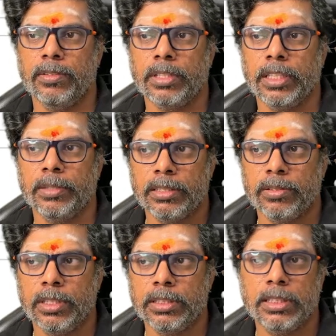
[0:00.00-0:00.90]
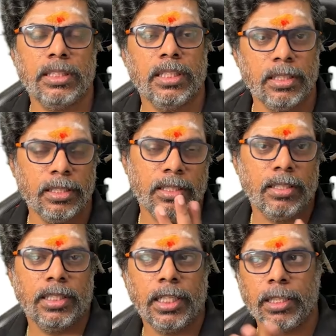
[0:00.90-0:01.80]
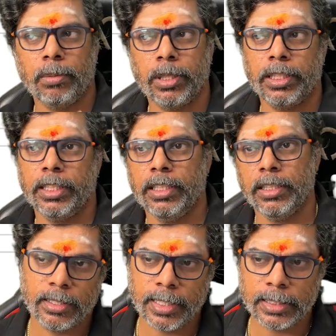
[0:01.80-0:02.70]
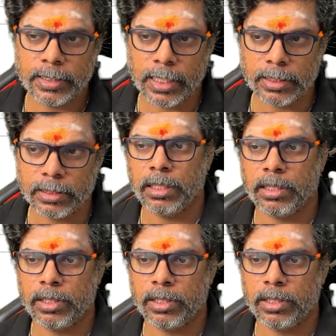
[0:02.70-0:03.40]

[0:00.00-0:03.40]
Okay, so this is the inter-party transactions.